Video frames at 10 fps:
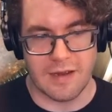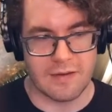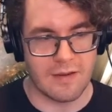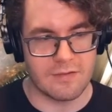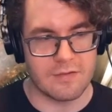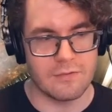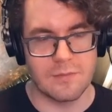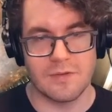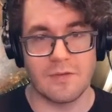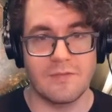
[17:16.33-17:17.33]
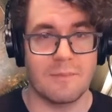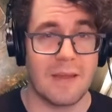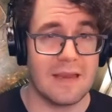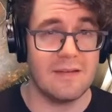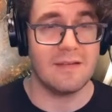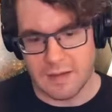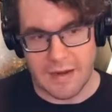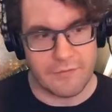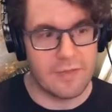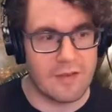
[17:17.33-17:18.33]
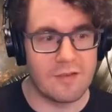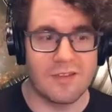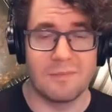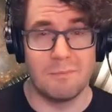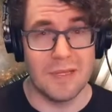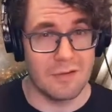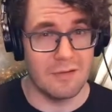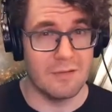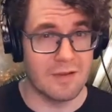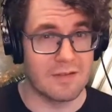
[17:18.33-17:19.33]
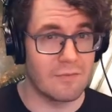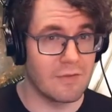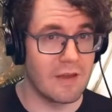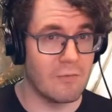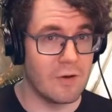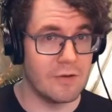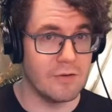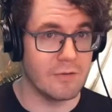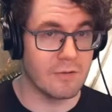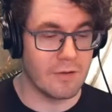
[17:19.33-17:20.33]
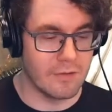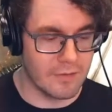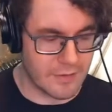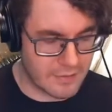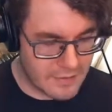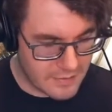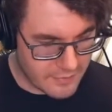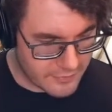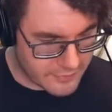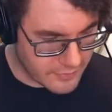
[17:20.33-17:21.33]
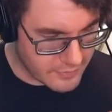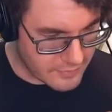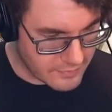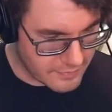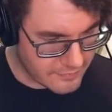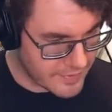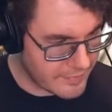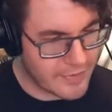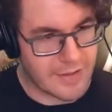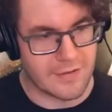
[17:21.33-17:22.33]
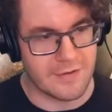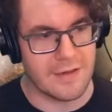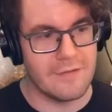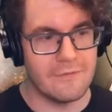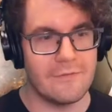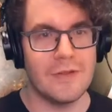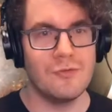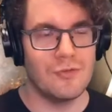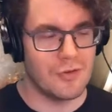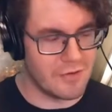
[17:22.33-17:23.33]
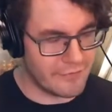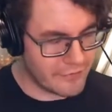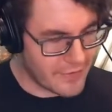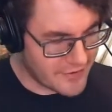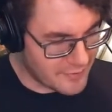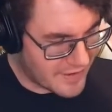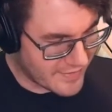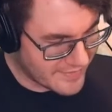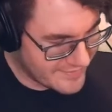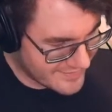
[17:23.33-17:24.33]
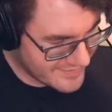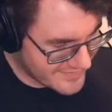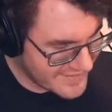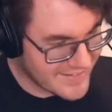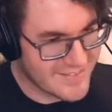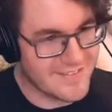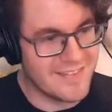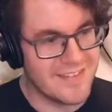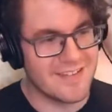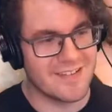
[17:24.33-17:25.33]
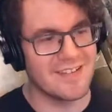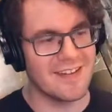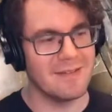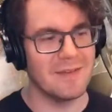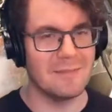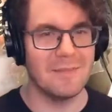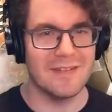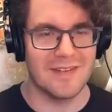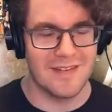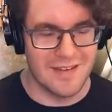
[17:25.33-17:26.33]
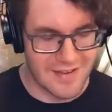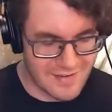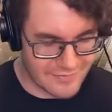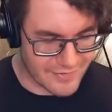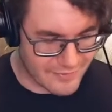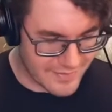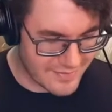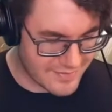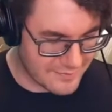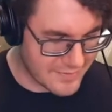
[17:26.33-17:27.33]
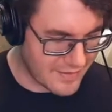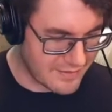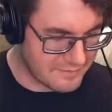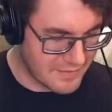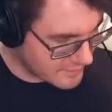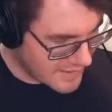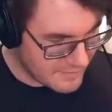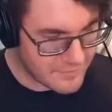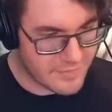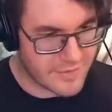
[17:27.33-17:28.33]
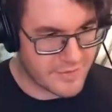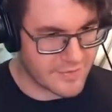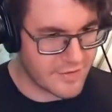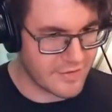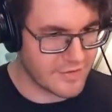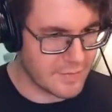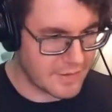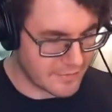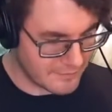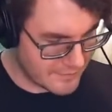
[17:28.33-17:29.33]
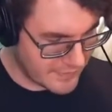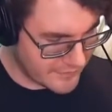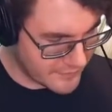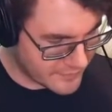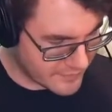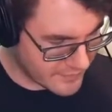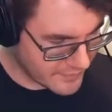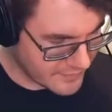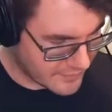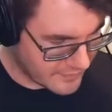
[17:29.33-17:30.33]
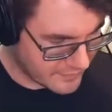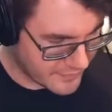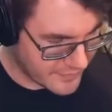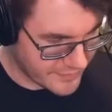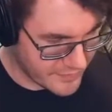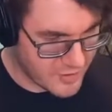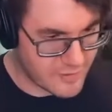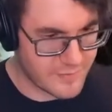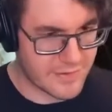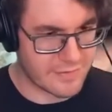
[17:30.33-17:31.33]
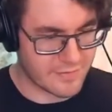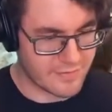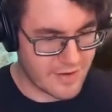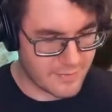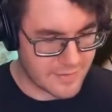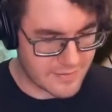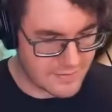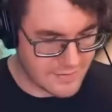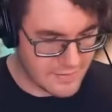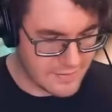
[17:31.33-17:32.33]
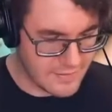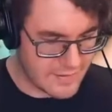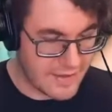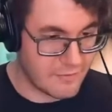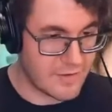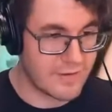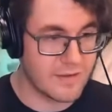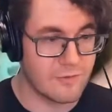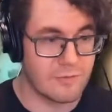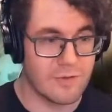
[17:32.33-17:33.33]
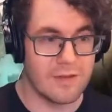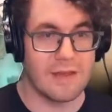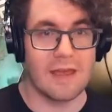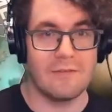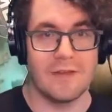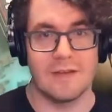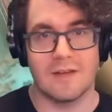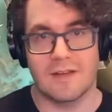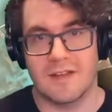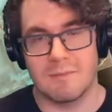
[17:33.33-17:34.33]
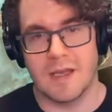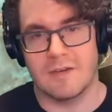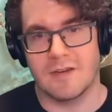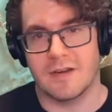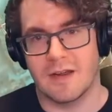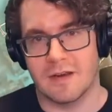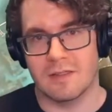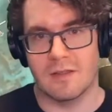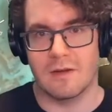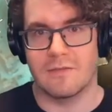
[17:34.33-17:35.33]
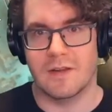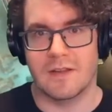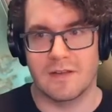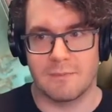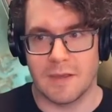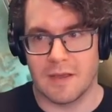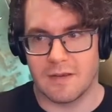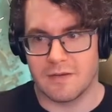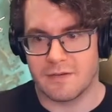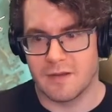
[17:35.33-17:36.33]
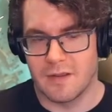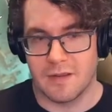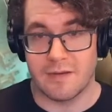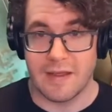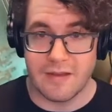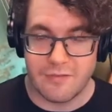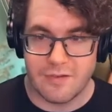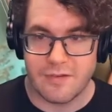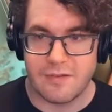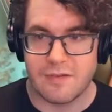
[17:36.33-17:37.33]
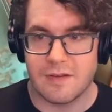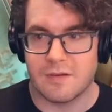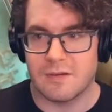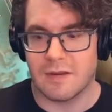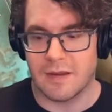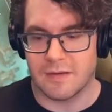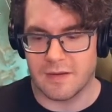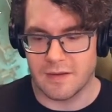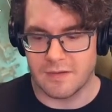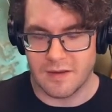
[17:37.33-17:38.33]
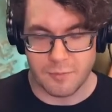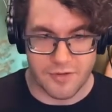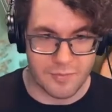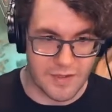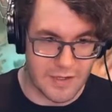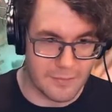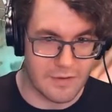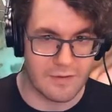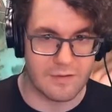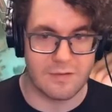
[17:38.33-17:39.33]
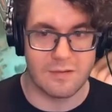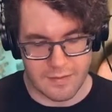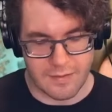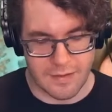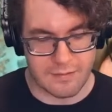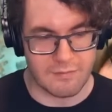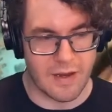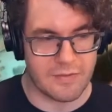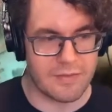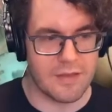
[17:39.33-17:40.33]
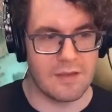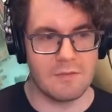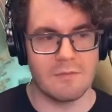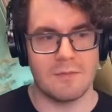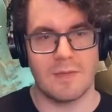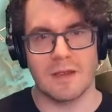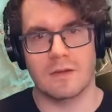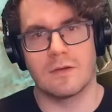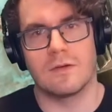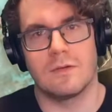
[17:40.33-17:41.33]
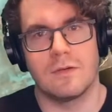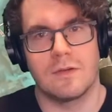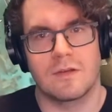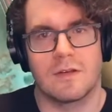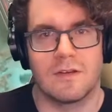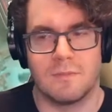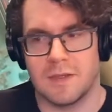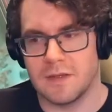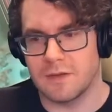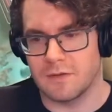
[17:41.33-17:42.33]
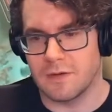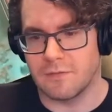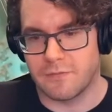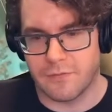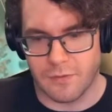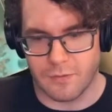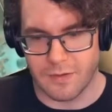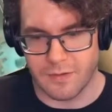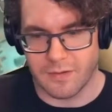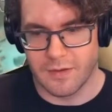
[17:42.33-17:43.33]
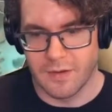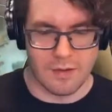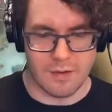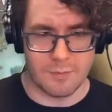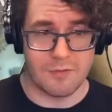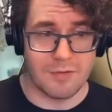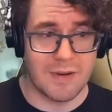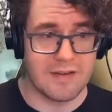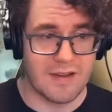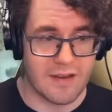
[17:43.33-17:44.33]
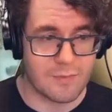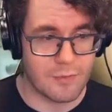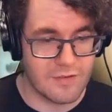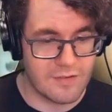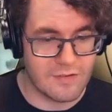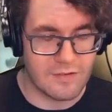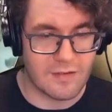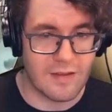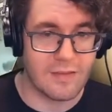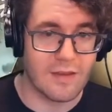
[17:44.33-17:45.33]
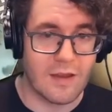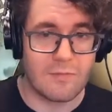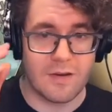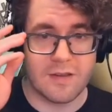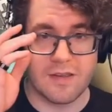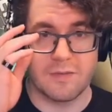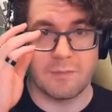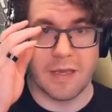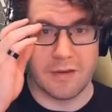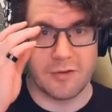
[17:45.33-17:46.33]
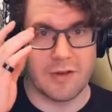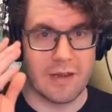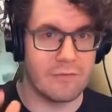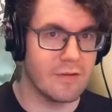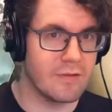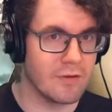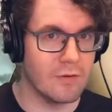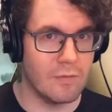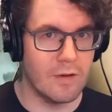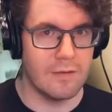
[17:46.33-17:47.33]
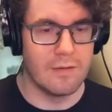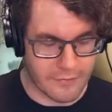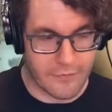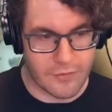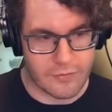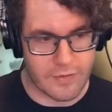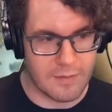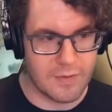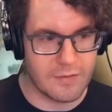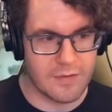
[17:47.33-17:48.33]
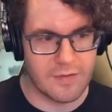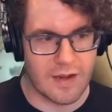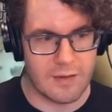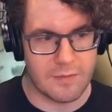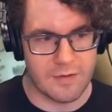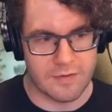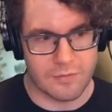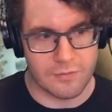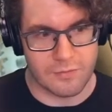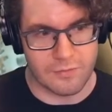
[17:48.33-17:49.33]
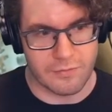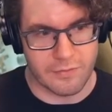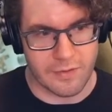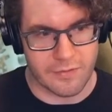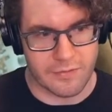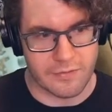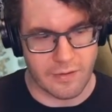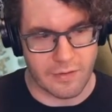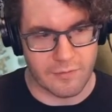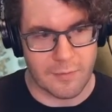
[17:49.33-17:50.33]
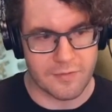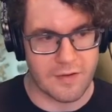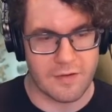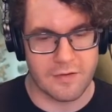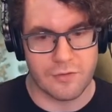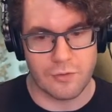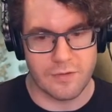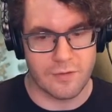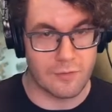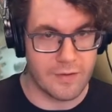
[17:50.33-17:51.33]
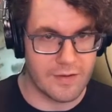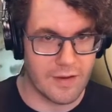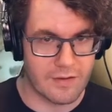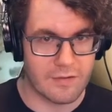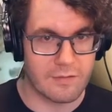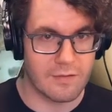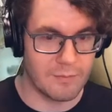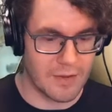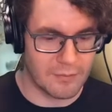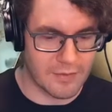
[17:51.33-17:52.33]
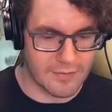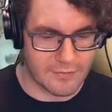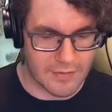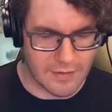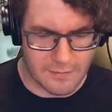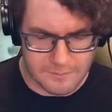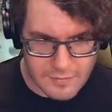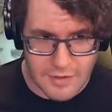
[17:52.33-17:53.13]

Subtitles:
I still have some stuff to paint. Everything else is built except for that 1 Dune Crawler though. So, but we got an infusion of fresh models here, and these should keep me busy for quite some time. I'm really excited about my future with this army and this hobby. I want to get really heavy into kit bashing. I'd love to kit bash an Engine Seer and a Tech Priest Manipulus. And I think what my goal is going to be going forward, but with my Tech Priests, I think I want to kit bash every single one. The first one I built, the Dominus, who is represented as Soren Quintex in my previous video.